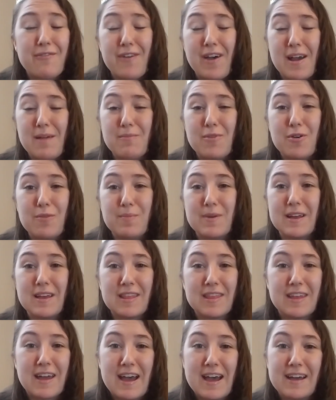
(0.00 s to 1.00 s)
I'm hoping
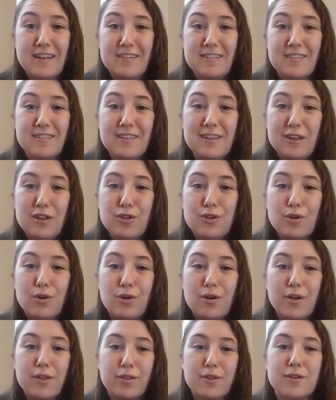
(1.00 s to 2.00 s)
that the
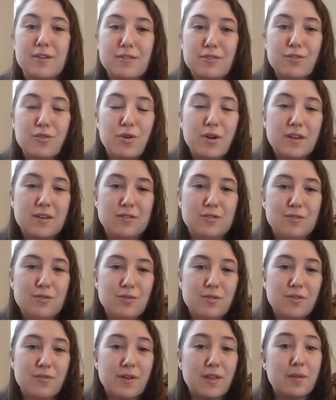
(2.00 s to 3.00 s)
author is going to
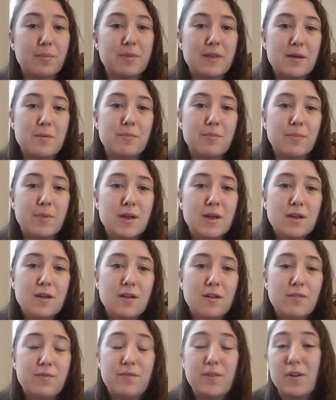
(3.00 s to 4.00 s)
develop them
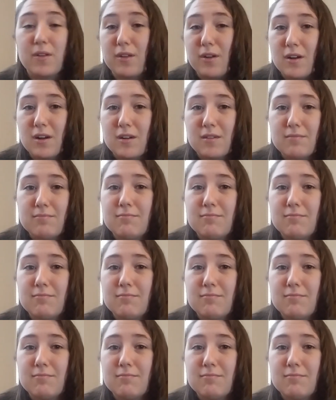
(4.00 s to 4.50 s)
further.